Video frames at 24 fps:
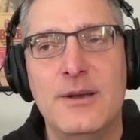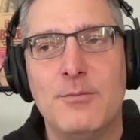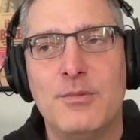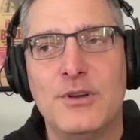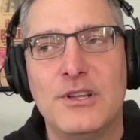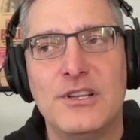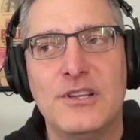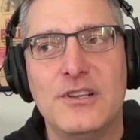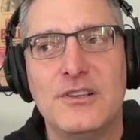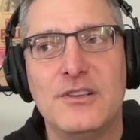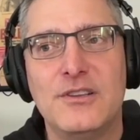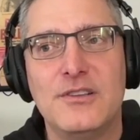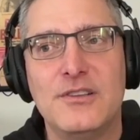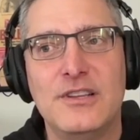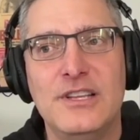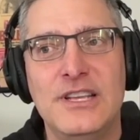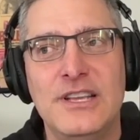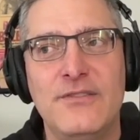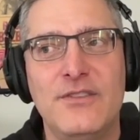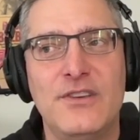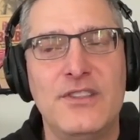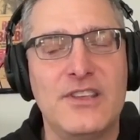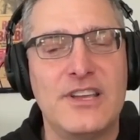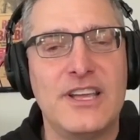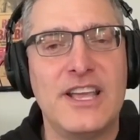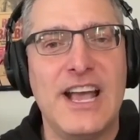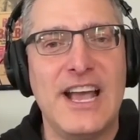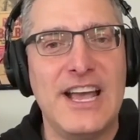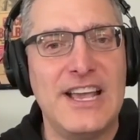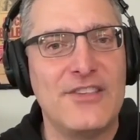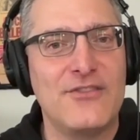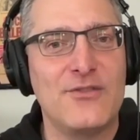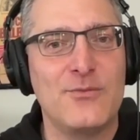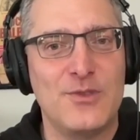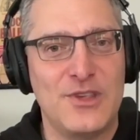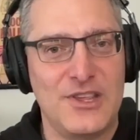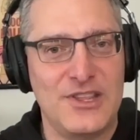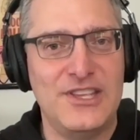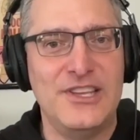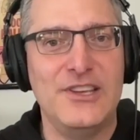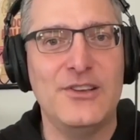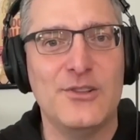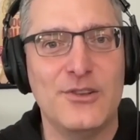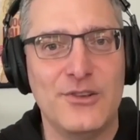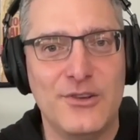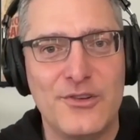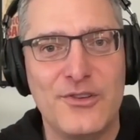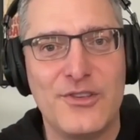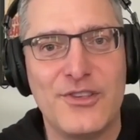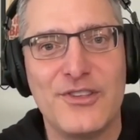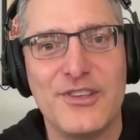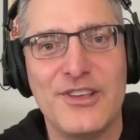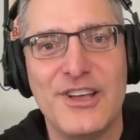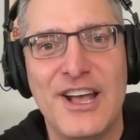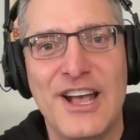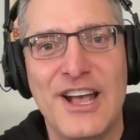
but even the guys from the Steelers,